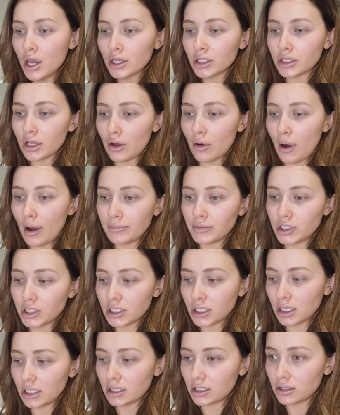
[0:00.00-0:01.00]
So I'm
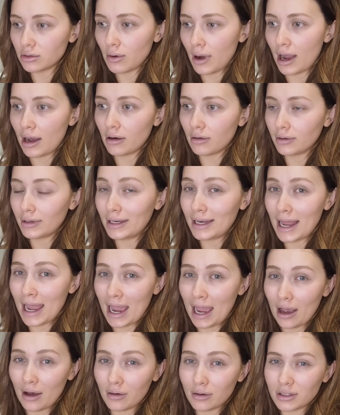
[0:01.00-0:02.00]
just gonna sort out
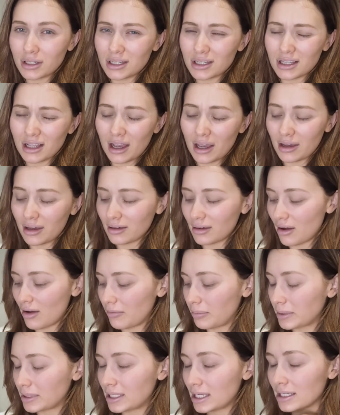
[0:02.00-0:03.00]
now, because it's like
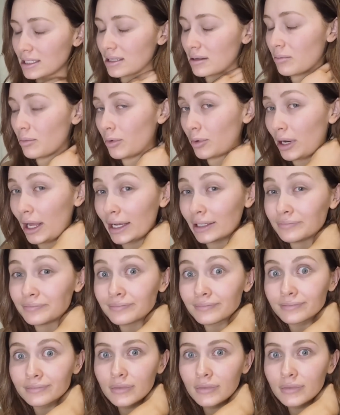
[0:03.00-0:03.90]
6:30 in the morning,